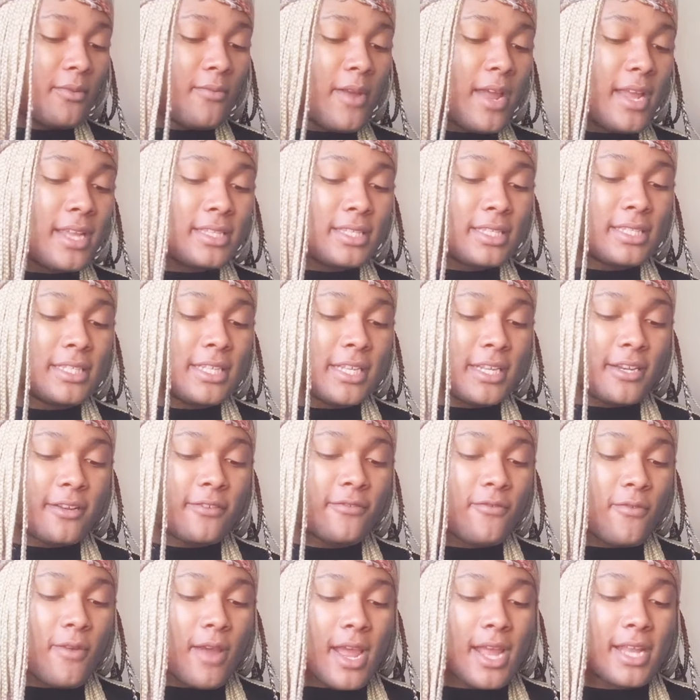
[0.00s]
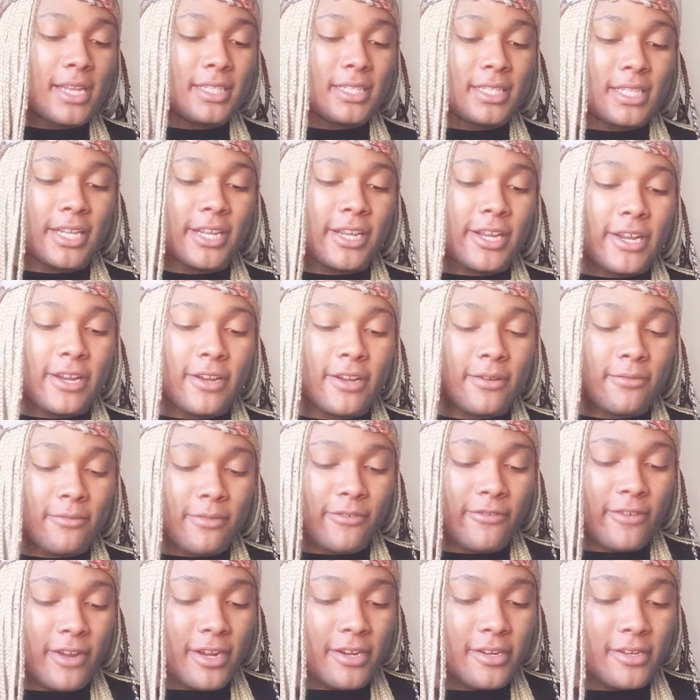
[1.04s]
Why is the Ten of Wands here in
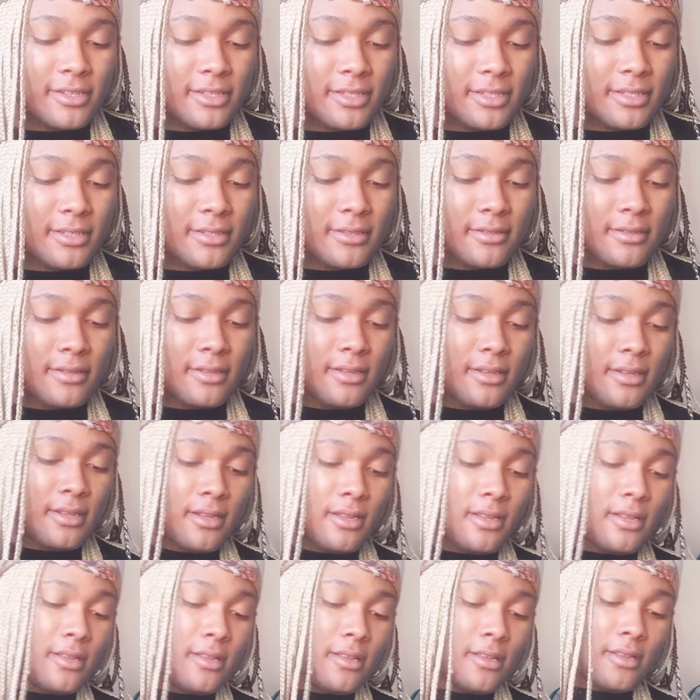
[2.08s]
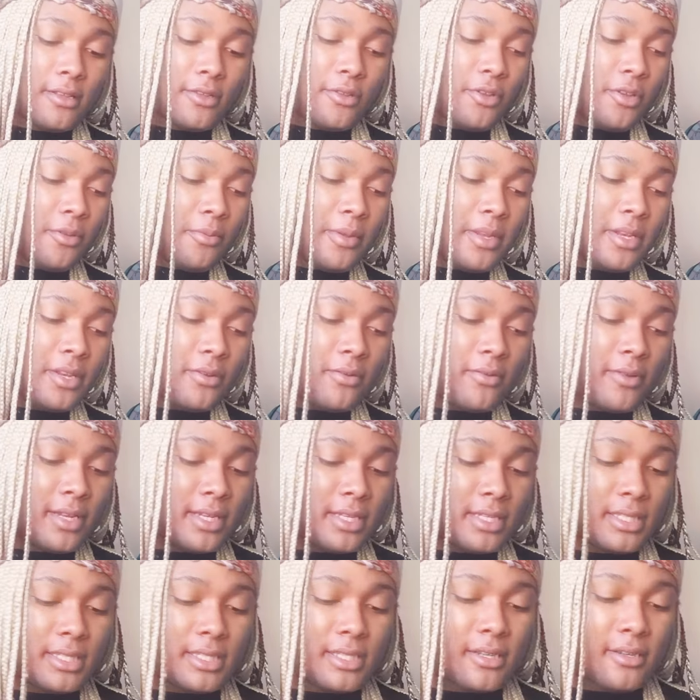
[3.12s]
reverse? You could be
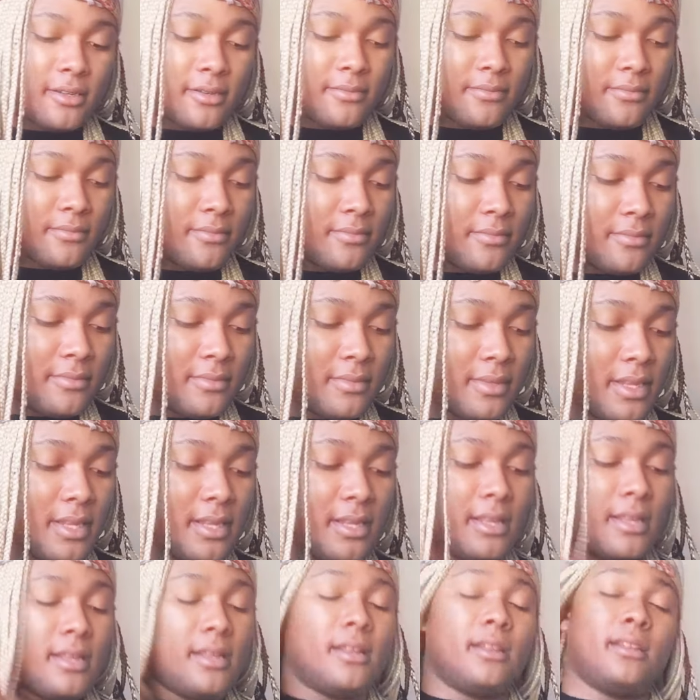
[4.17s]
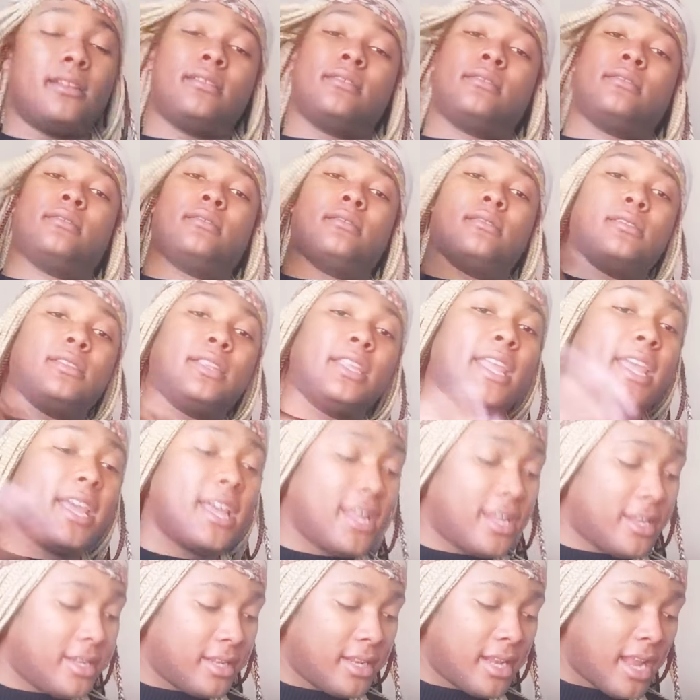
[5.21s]
doing some...
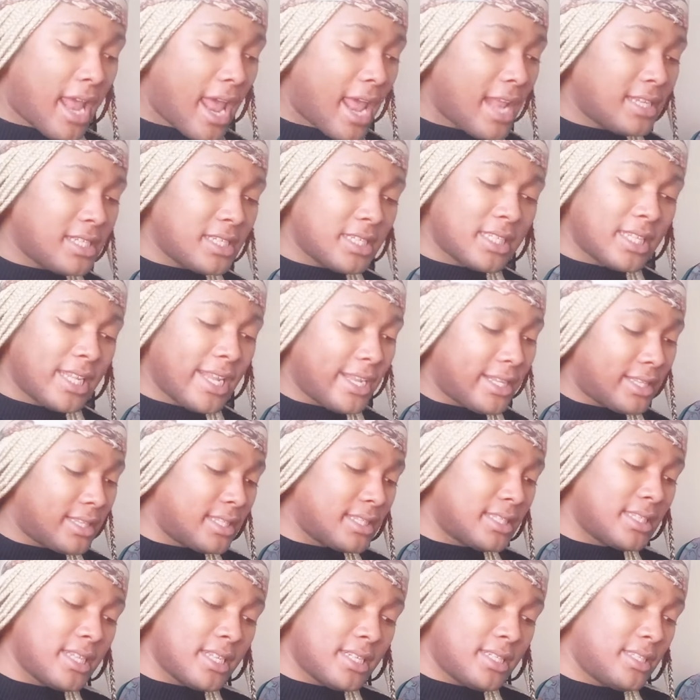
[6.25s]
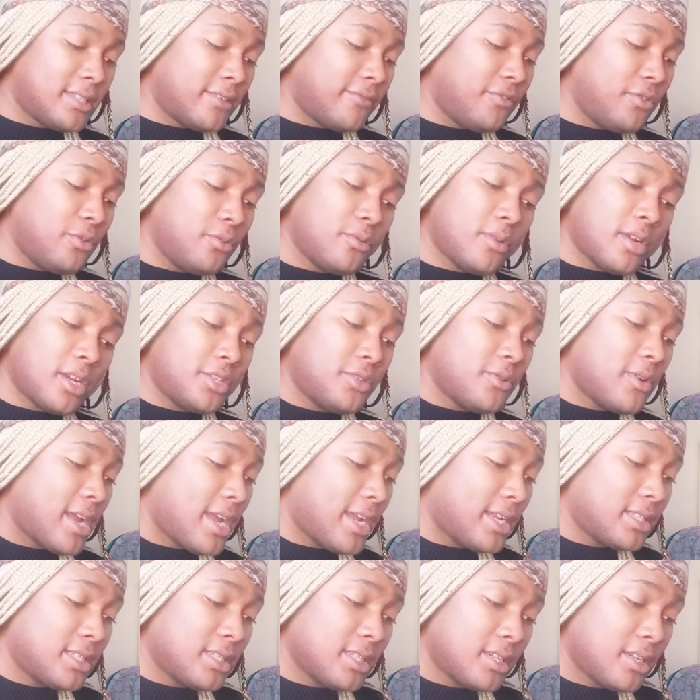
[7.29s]
Yeah, I just get the sense of you are
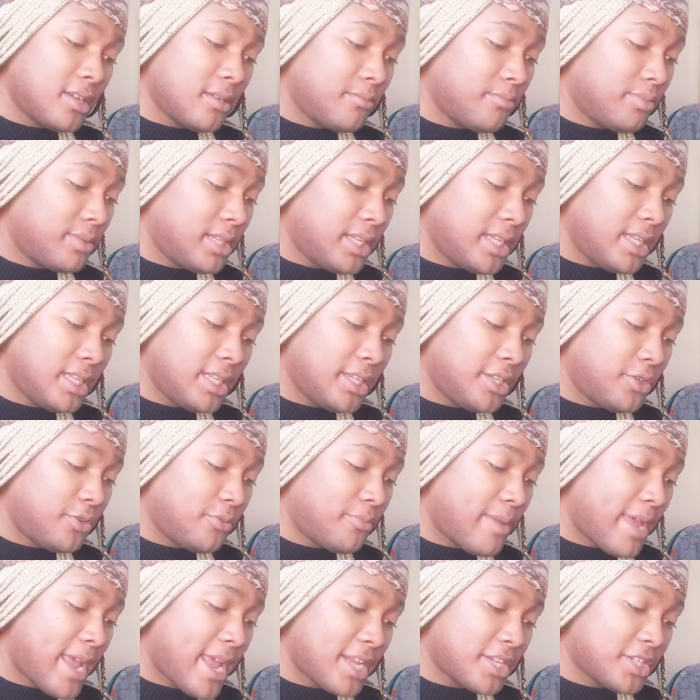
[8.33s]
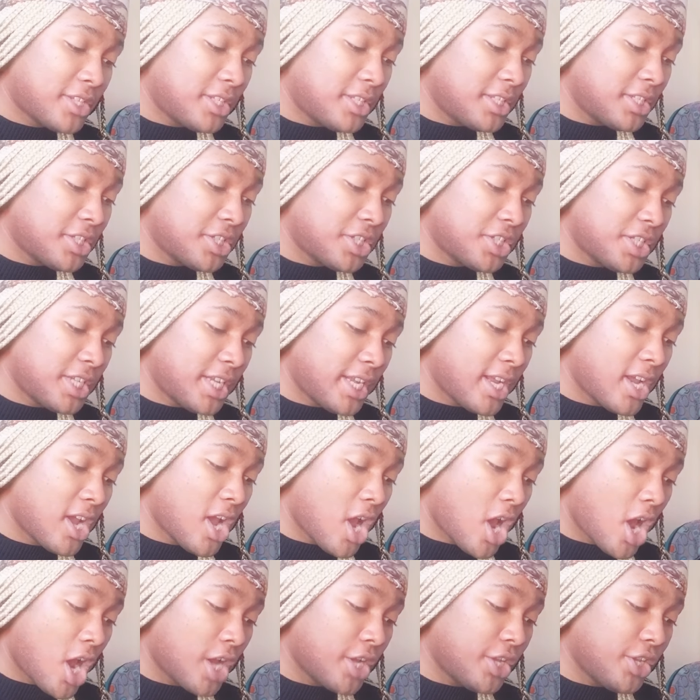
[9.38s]
trying to completely do passionate shit
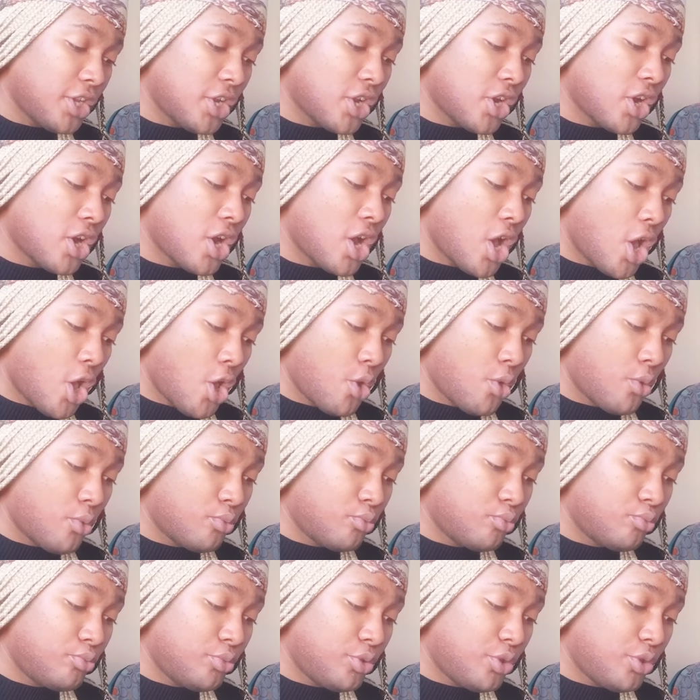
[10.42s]
on your own.